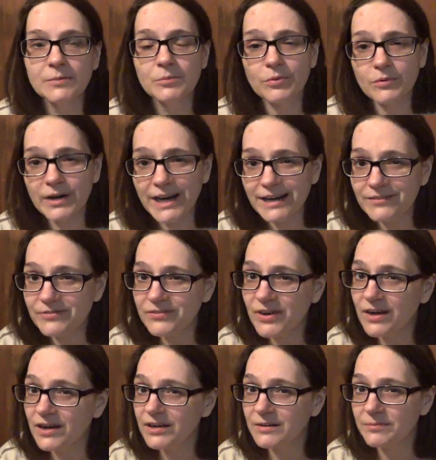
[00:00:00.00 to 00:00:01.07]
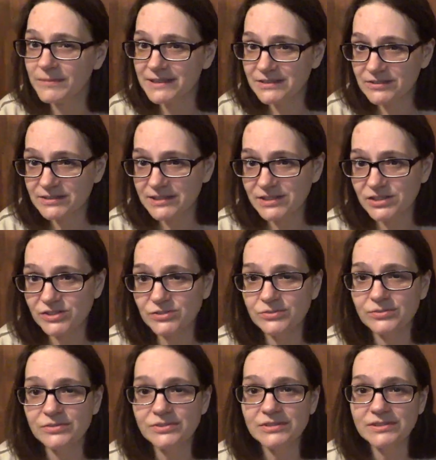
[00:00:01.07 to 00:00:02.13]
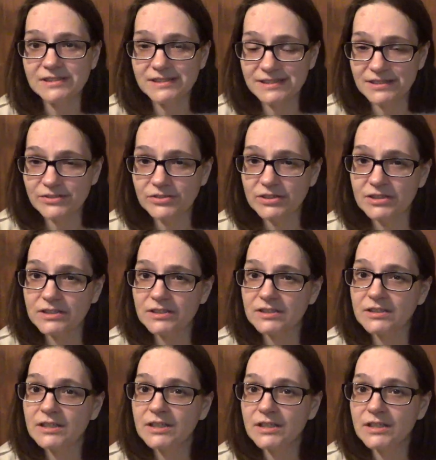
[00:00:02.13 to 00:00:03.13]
brain fog, mental issues, etc.,